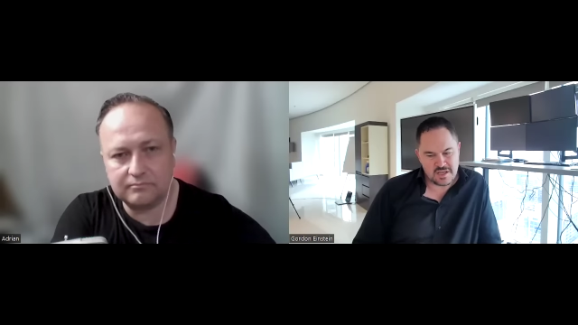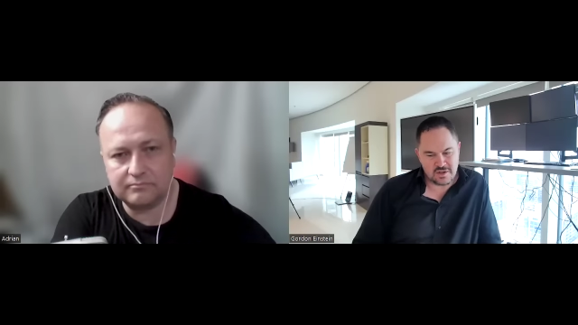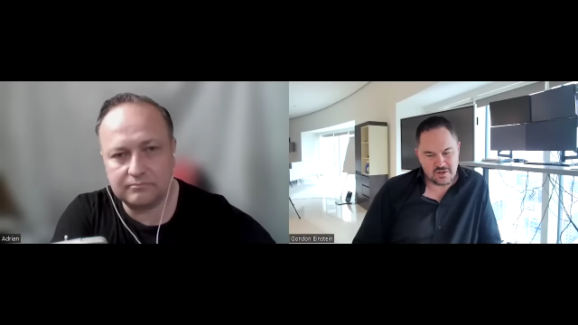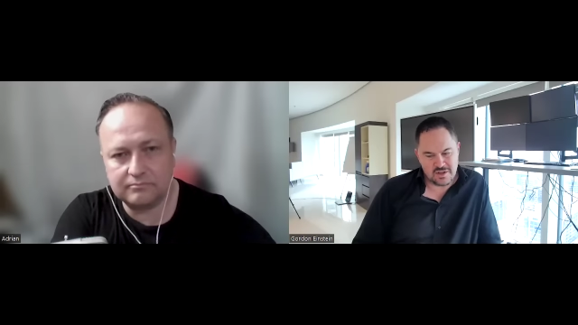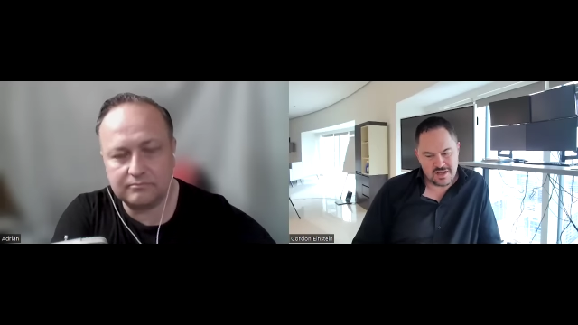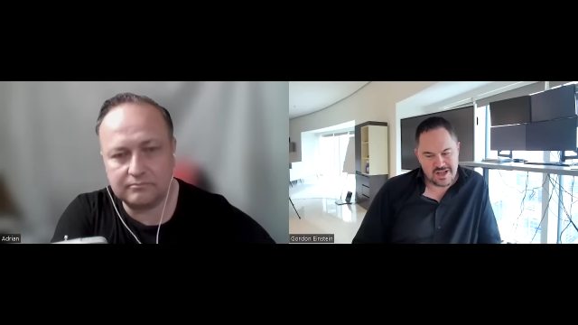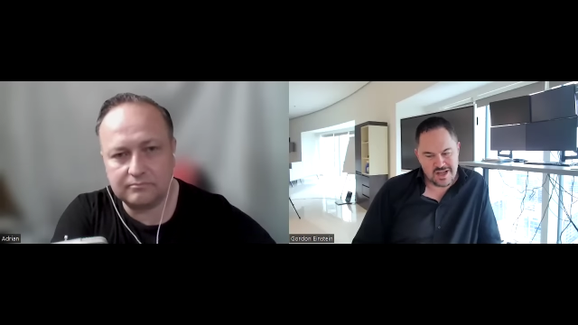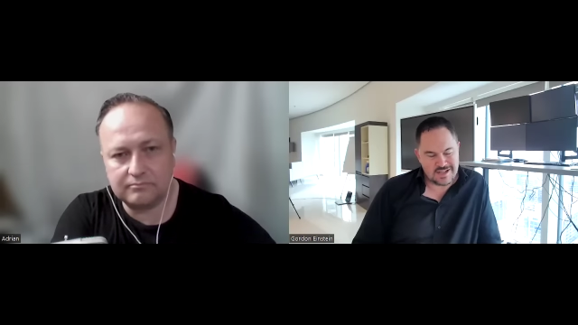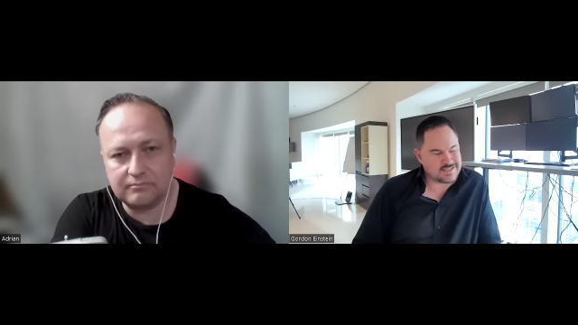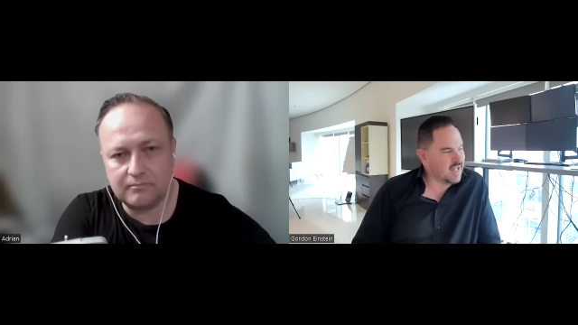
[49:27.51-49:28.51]
Speaker 1: You'll
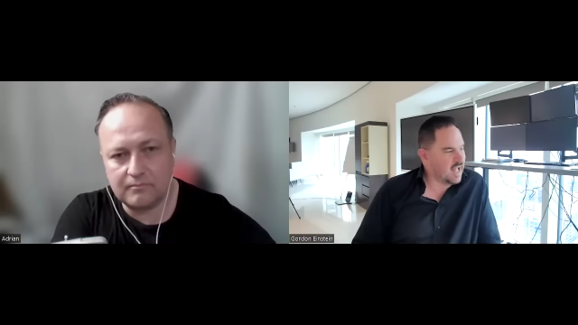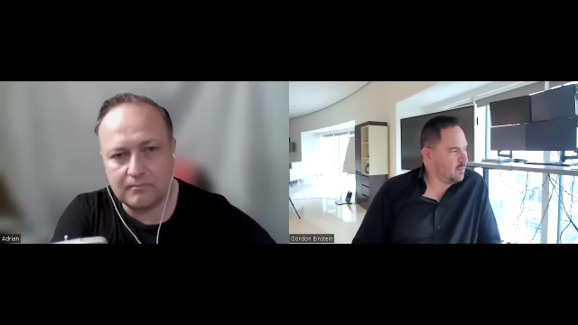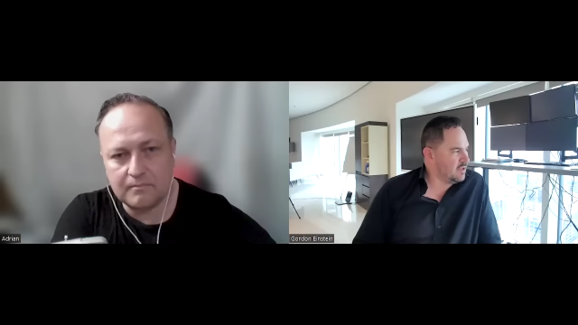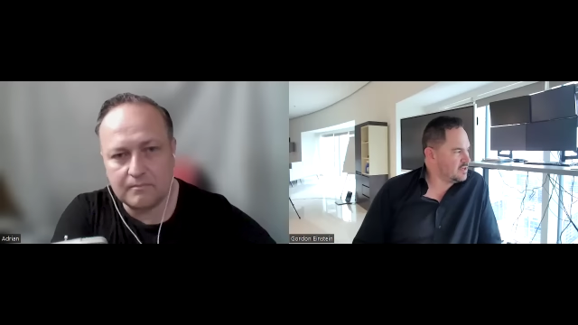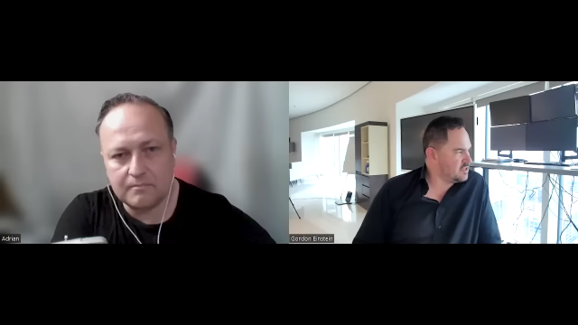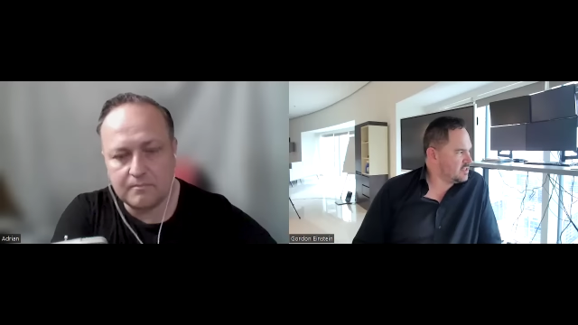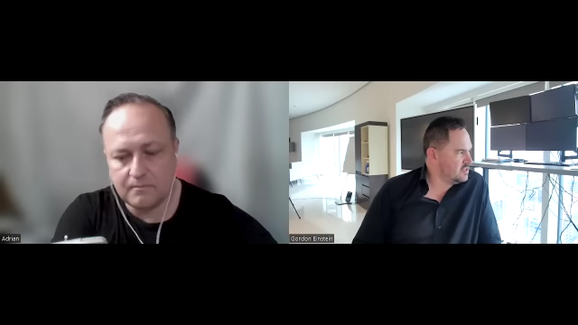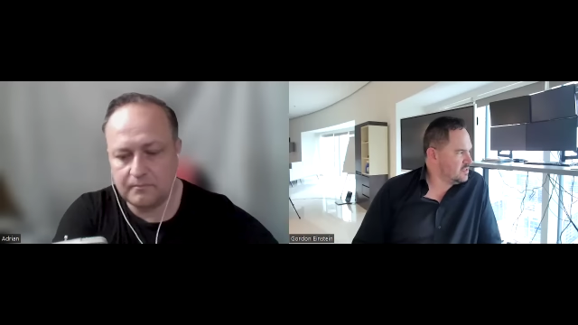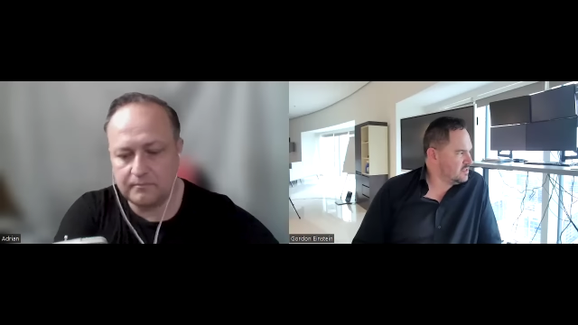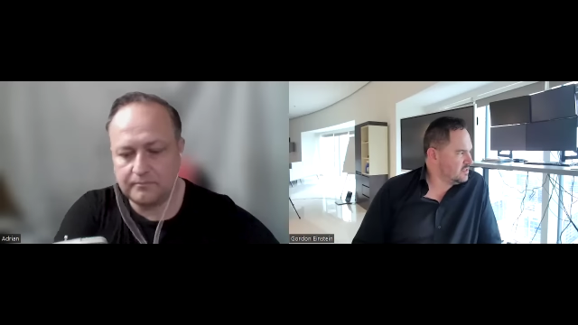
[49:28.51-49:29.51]
establish
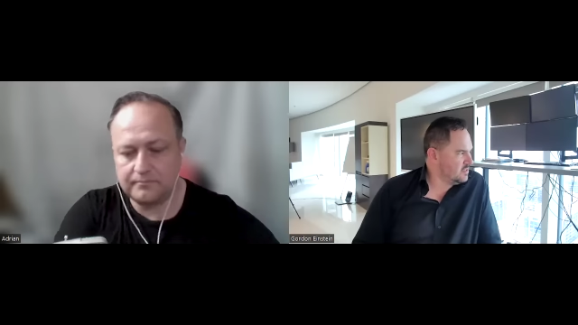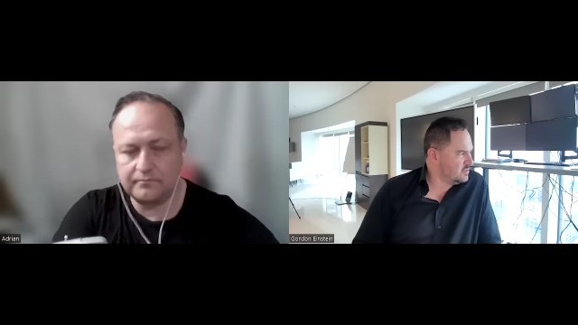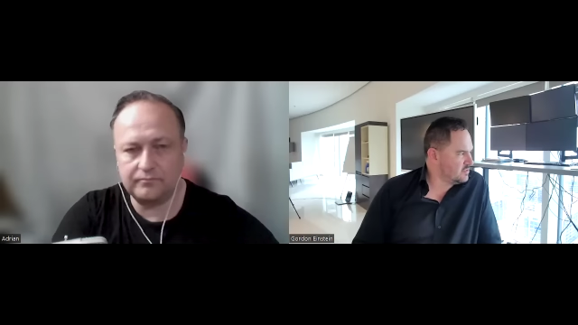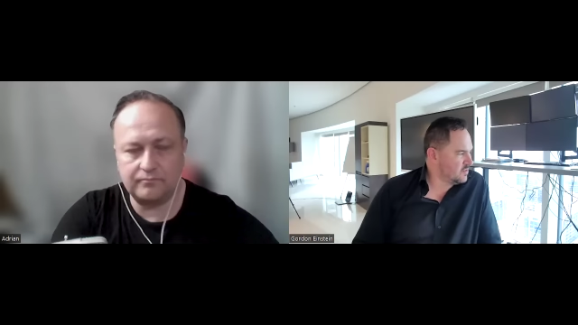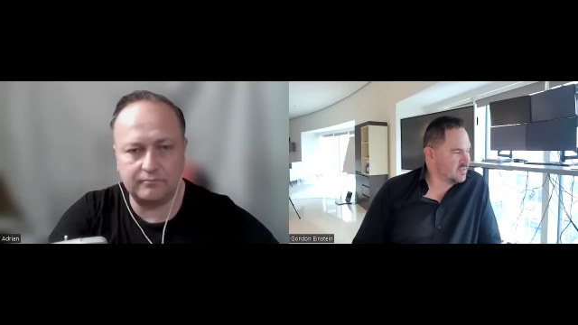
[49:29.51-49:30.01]
sort